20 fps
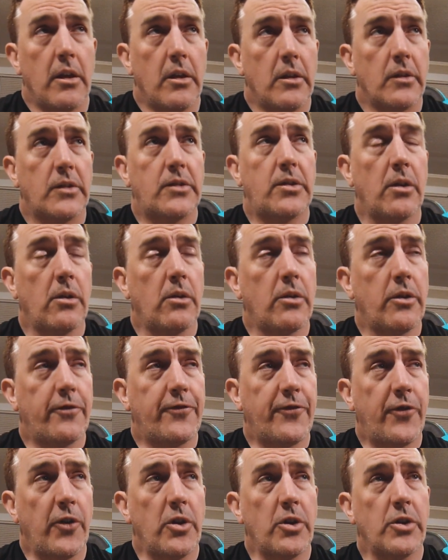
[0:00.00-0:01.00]
So the
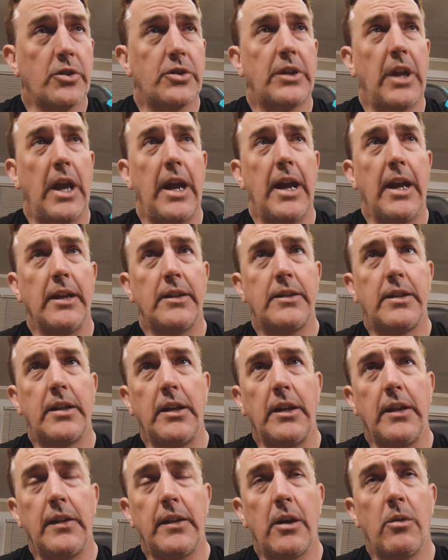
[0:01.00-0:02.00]
first AT
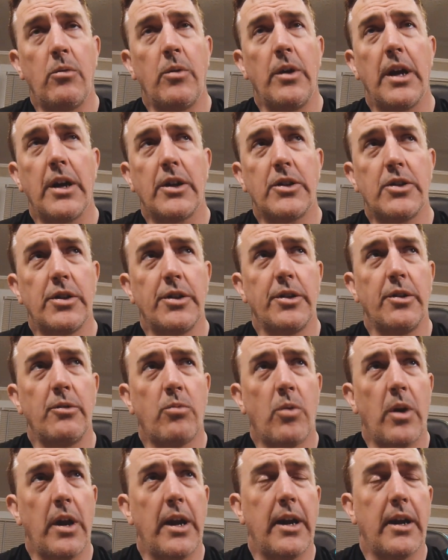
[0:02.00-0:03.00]
that we actually
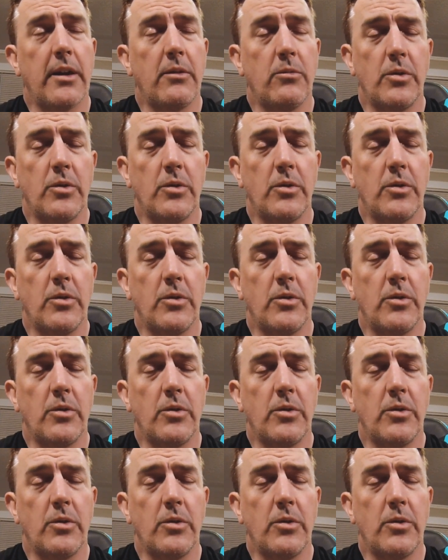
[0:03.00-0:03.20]
ran,